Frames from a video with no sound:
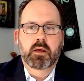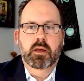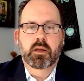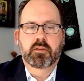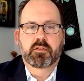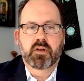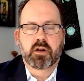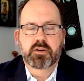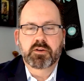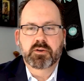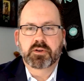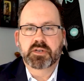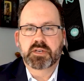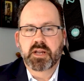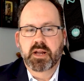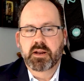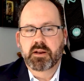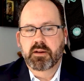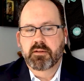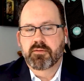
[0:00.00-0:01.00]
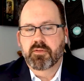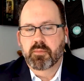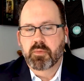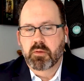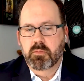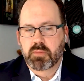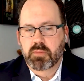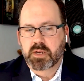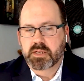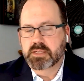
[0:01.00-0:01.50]
is understanding from
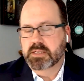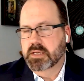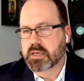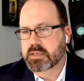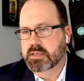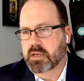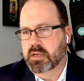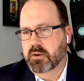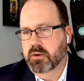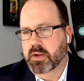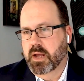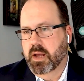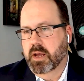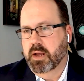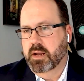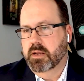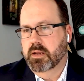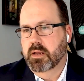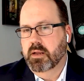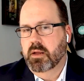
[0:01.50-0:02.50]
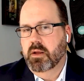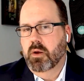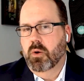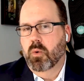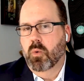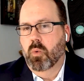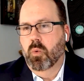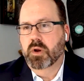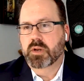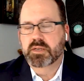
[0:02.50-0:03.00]
the business, okay,
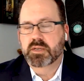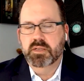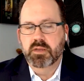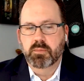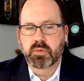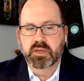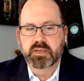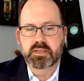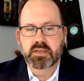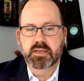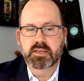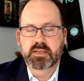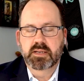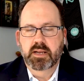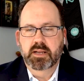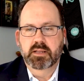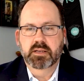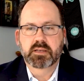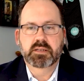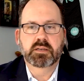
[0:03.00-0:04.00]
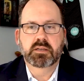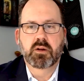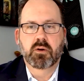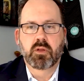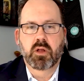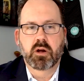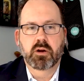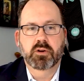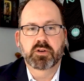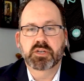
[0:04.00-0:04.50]
what does the business need? This is no
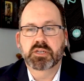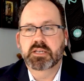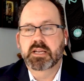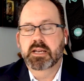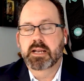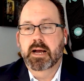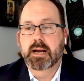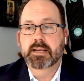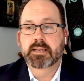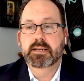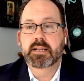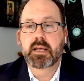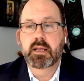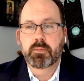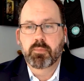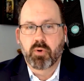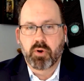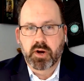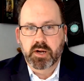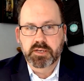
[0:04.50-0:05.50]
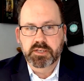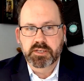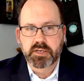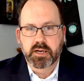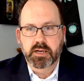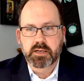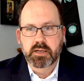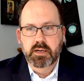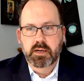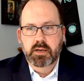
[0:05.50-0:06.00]
longer just an IT
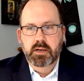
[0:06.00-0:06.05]
project.